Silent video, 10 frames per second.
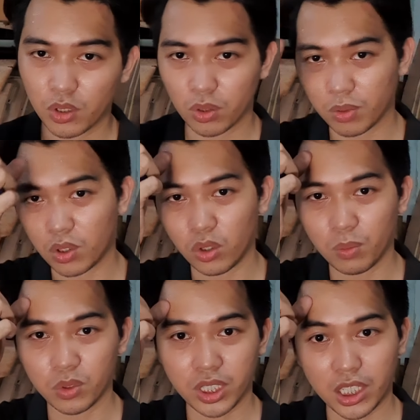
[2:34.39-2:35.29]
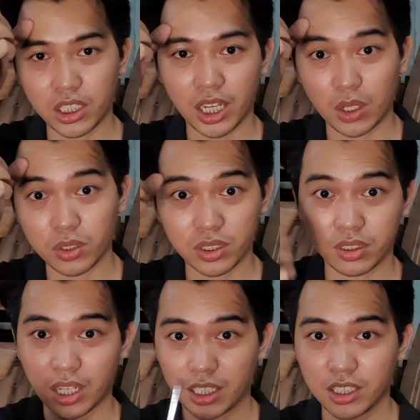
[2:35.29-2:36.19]
Almost any house
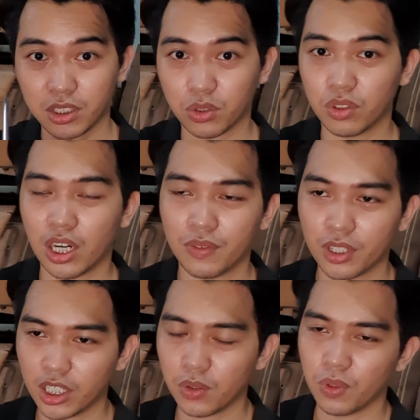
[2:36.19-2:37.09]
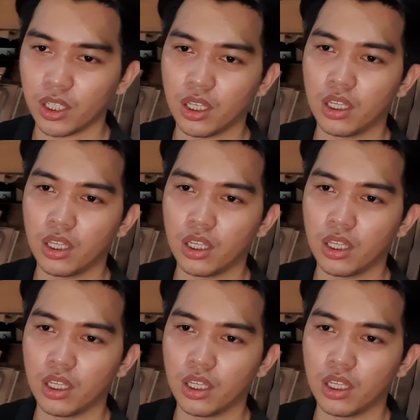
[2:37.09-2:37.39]
has a screwdriver anyway.